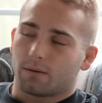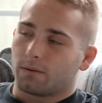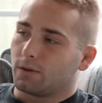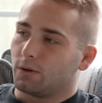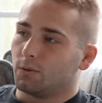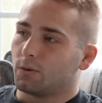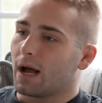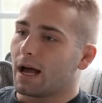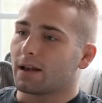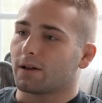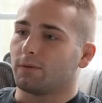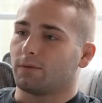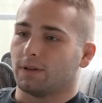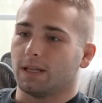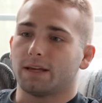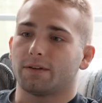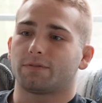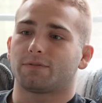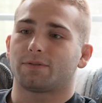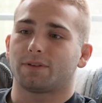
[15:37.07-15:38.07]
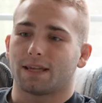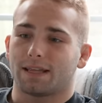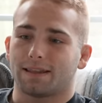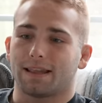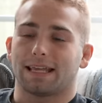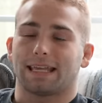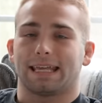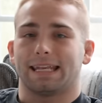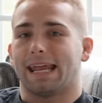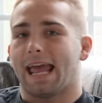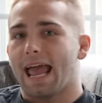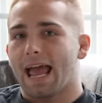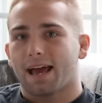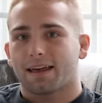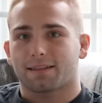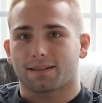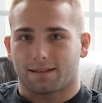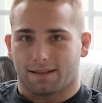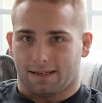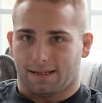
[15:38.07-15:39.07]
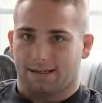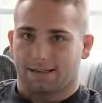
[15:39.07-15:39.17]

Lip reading: You got to lift like an athlete.